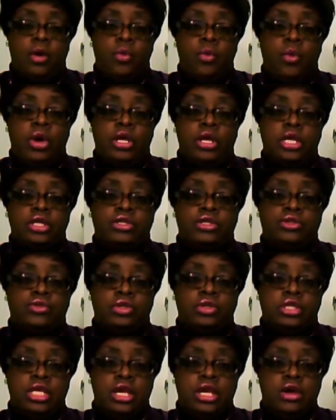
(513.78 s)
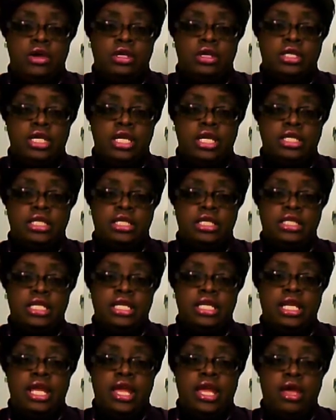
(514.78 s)
what Strattera does is
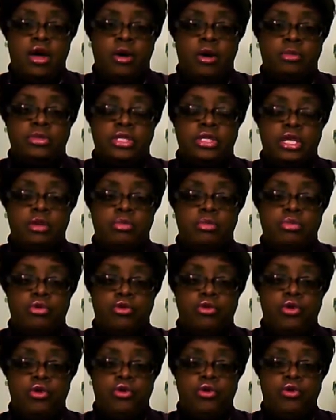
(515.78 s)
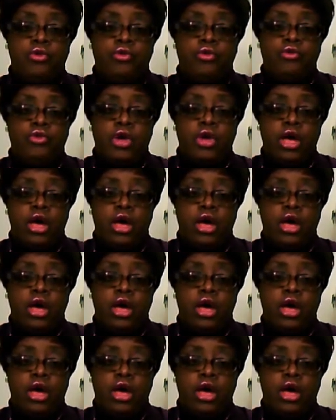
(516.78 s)
it helps improve